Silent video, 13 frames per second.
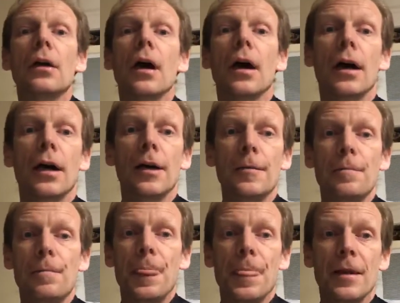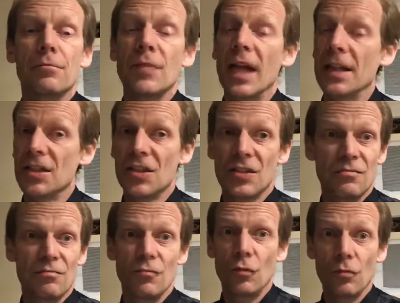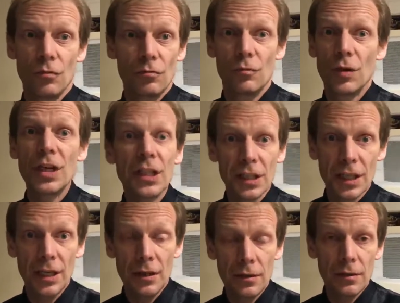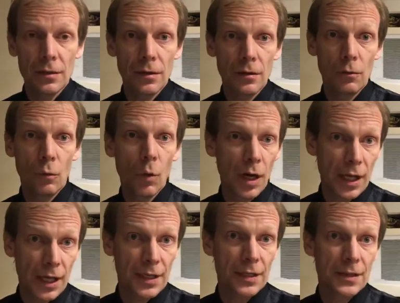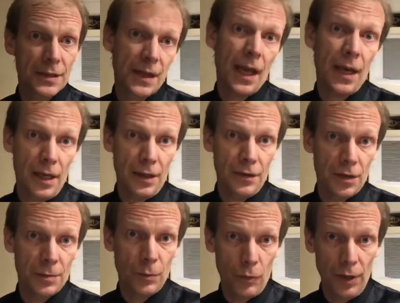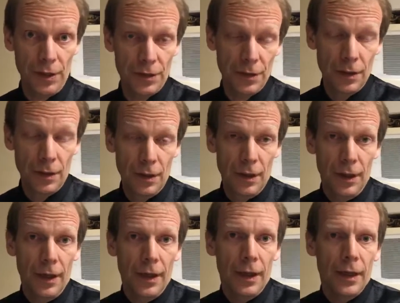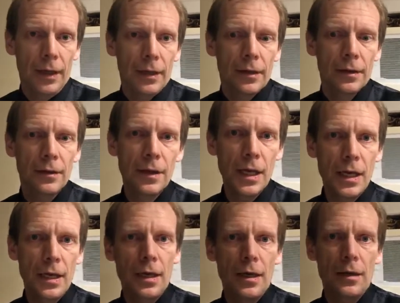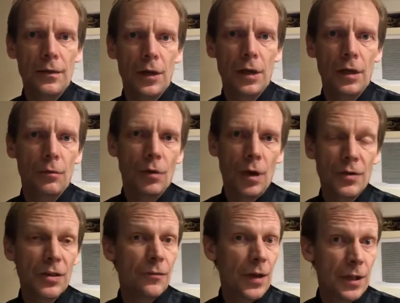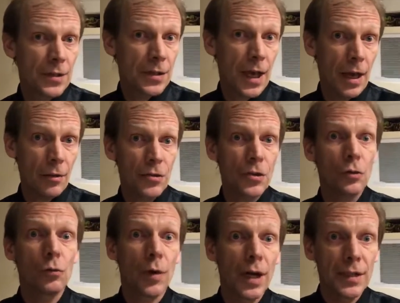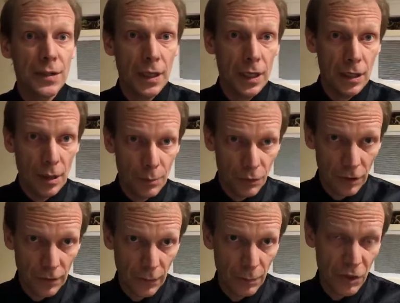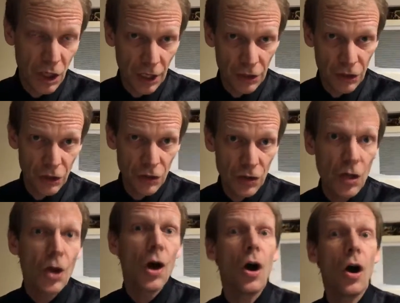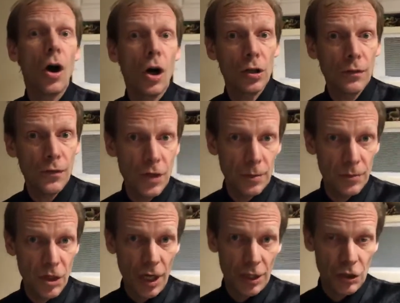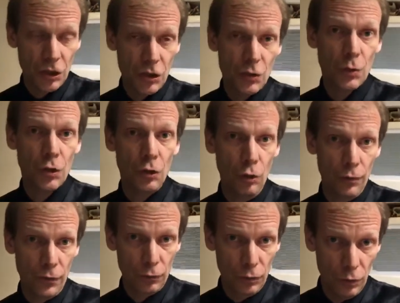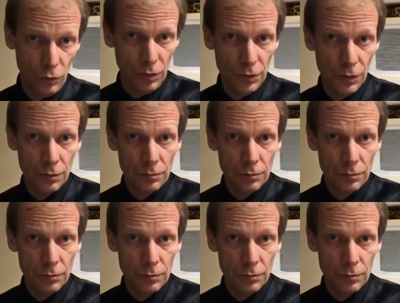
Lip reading: That's really what I can say at this point. The defense counsel raised a number of objections. All of the objections were overruled